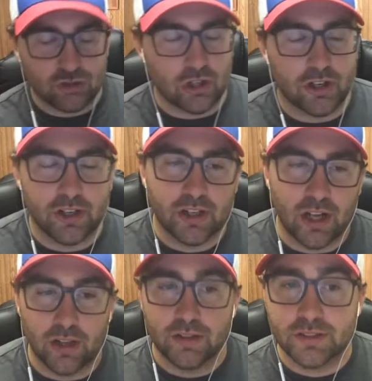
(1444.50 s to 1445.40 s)
certain
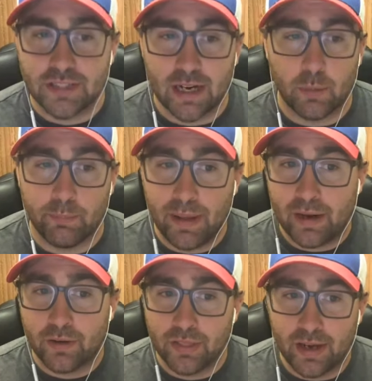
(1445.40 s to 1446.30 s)
colors that are
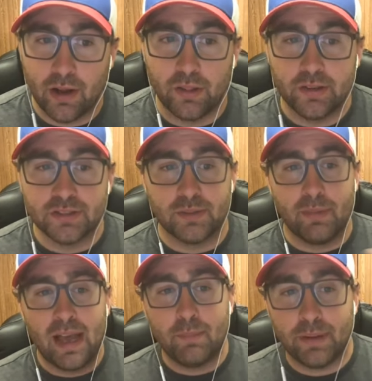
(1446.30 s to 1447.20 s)
better than others,
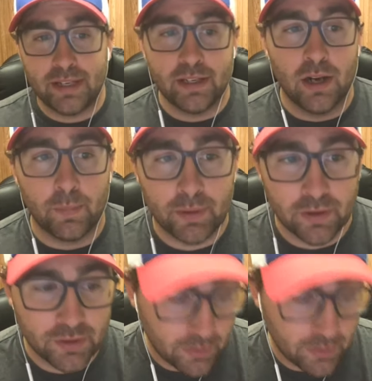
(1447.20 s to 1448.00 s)
in my opinion, up here